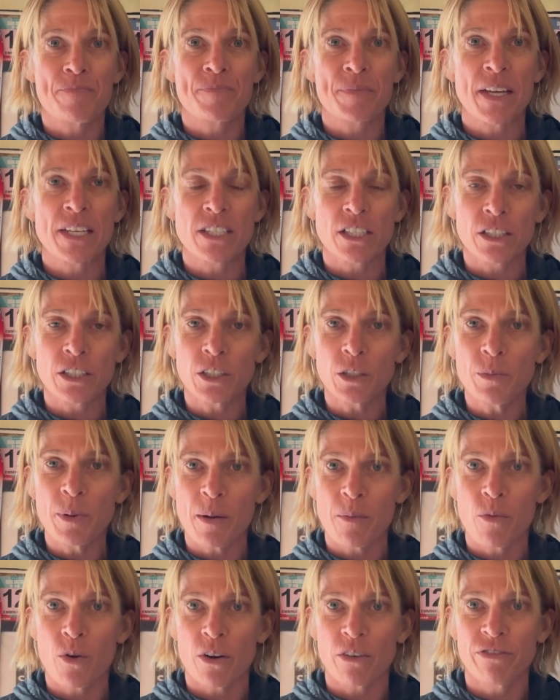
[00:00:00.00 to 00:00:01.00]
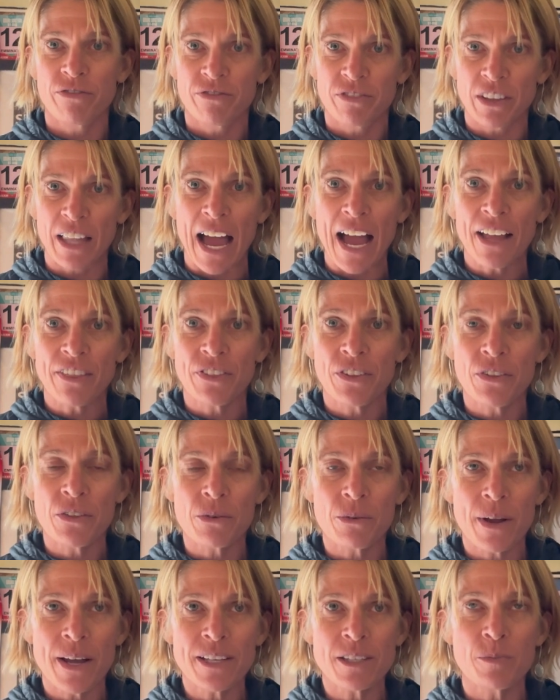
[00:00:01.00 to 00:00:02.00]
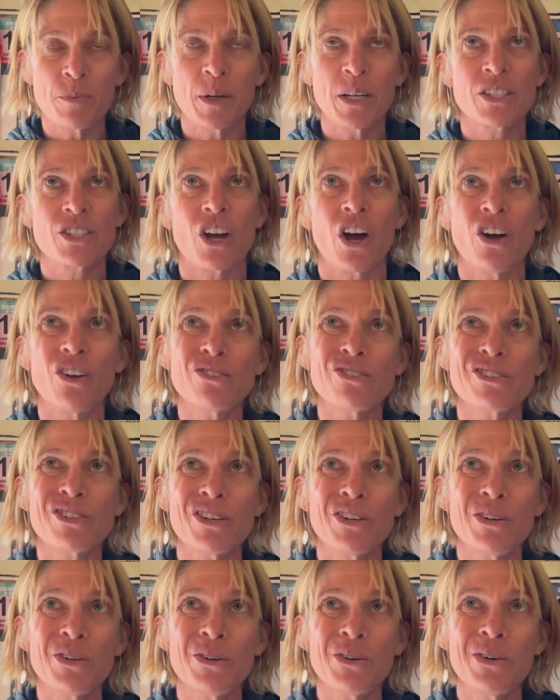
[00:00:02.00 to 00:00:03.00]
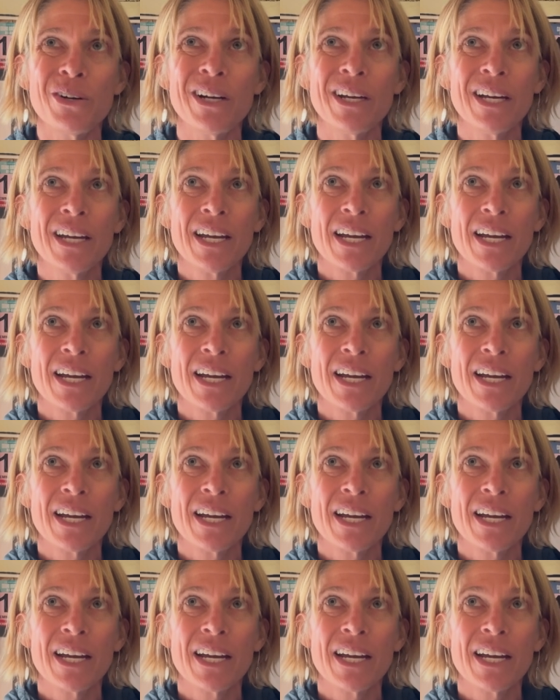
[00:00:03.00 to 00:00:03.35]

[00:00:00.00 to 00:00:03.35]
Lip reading: is a little bit more flat than the rest, but it's also,